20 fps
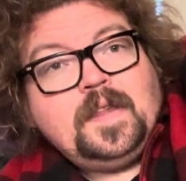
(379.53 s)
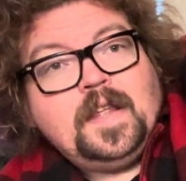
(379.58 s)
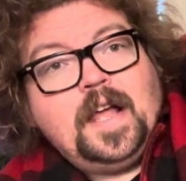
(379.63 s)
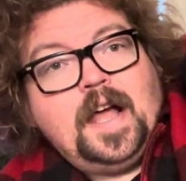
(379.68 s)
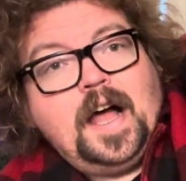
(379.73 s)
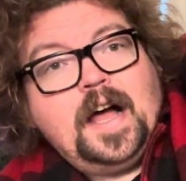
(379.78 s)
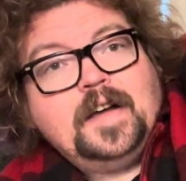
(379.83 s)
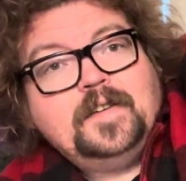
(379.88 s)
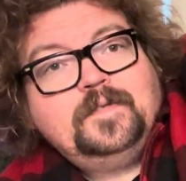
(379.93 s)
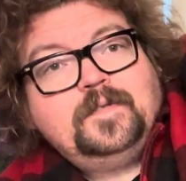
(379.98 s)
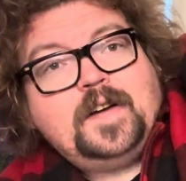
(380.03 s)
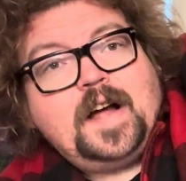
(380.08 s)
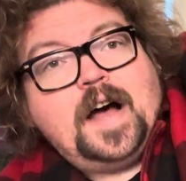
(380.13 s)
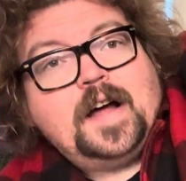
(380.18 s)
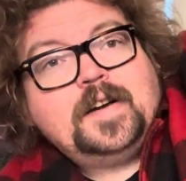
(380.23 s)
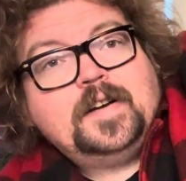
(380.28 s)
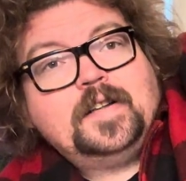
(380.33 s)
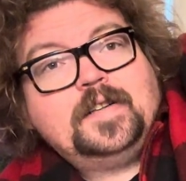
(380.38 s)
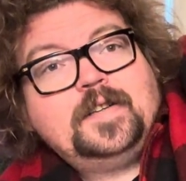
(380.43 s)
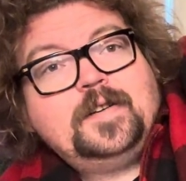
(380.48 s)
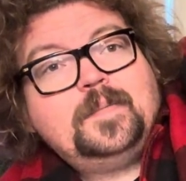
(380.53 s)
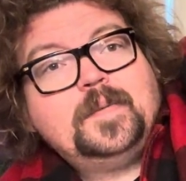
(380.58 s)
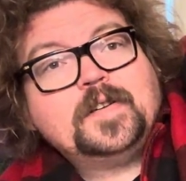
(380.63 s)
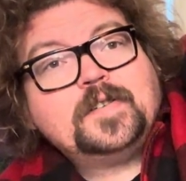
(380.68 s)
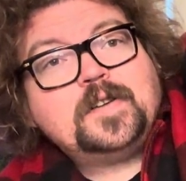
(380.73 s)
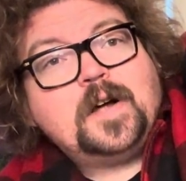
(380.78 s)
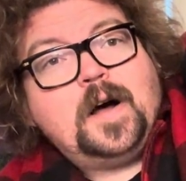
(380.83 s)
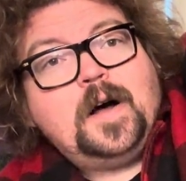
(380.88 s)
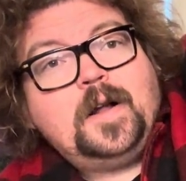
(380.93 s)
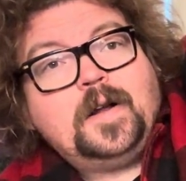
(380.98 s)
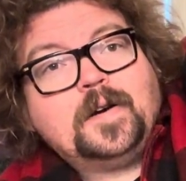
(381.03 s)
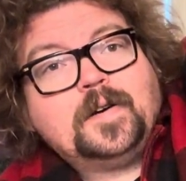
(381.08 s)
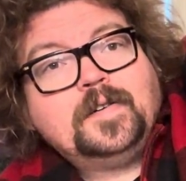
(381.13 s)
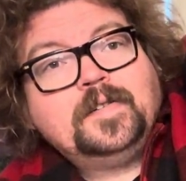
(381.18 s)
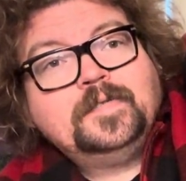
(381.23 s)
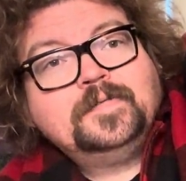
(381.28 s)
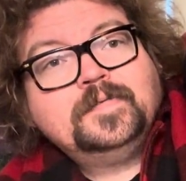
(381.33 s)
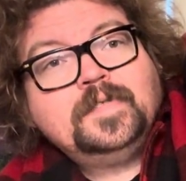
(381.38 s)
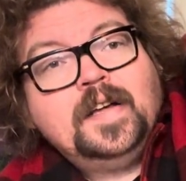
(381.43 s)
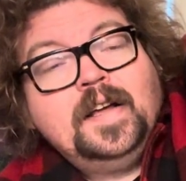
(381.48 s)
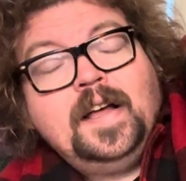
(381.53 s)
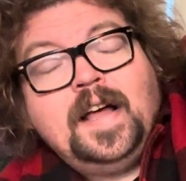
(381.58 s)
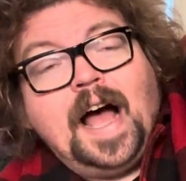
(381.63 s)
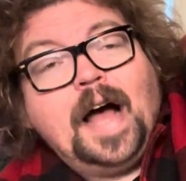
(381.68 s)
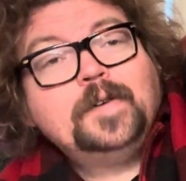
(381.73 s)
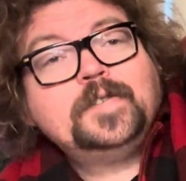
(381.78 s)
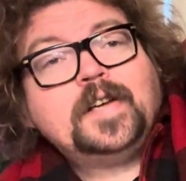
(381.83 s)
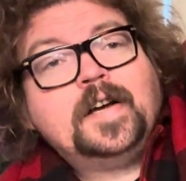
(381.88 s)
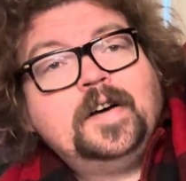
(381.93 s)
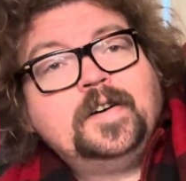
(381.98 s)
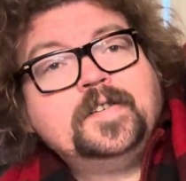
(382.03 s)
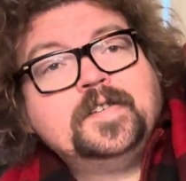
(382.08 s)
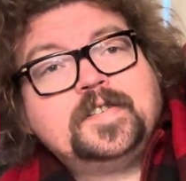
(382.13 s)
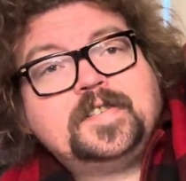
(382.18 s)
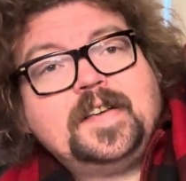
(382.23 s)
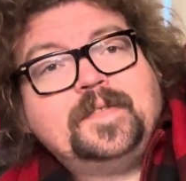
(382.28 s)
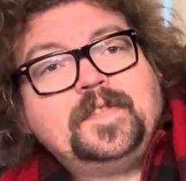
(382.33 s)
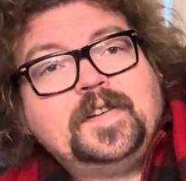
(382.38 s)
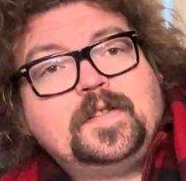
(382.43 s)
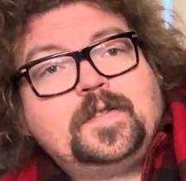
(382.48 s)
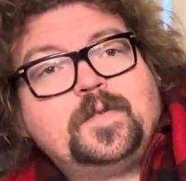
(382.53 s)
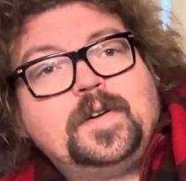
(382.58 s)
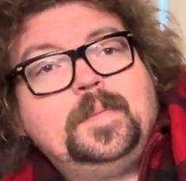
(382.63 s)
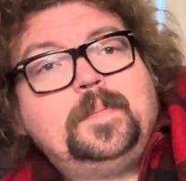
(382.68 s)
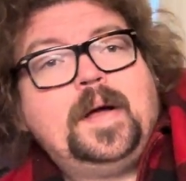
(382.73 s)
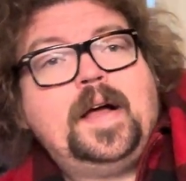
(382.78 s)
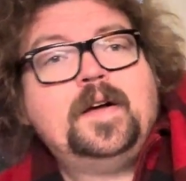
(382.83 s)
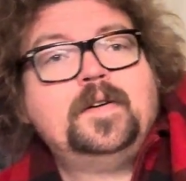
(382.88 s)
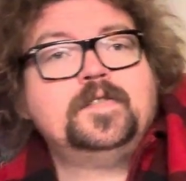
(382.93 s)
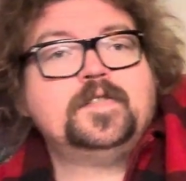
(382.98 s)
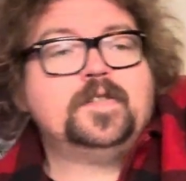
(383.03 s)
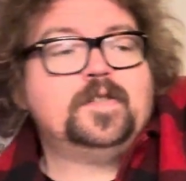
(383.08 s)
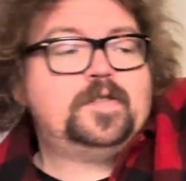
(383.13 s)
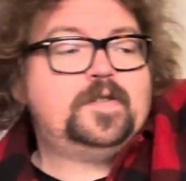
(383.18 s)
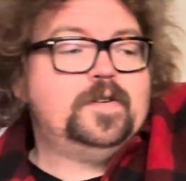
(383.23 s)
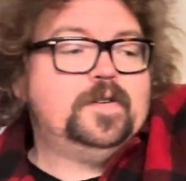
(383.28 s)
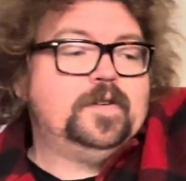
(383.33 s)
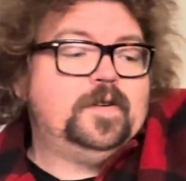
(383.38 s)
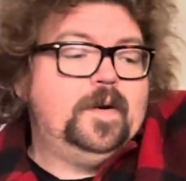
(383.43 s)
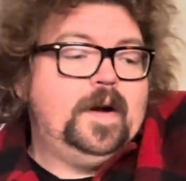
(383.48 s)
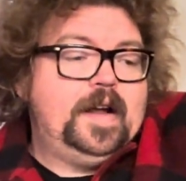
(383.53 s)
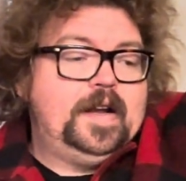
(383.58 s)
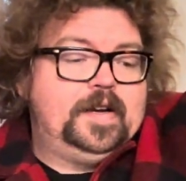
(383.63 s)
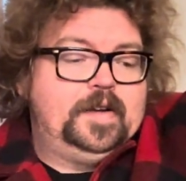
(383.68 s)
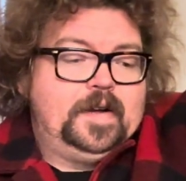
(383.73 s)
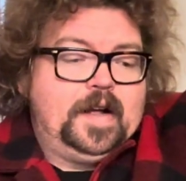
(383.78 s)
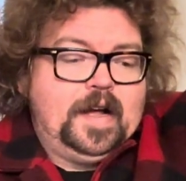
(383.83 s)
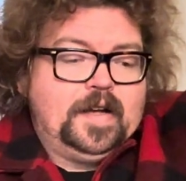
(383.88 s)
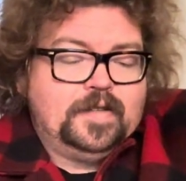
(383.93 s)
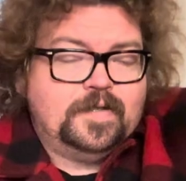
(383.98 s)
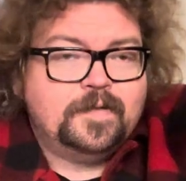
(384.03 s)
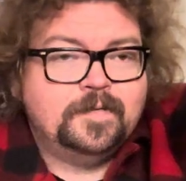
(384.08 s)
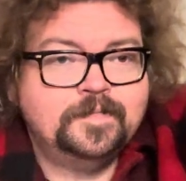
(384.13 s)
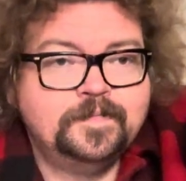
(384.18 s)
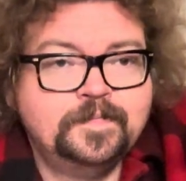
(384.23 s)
I've gotten a little bit taller. I was 173 pounds in 3rd grade, you guys.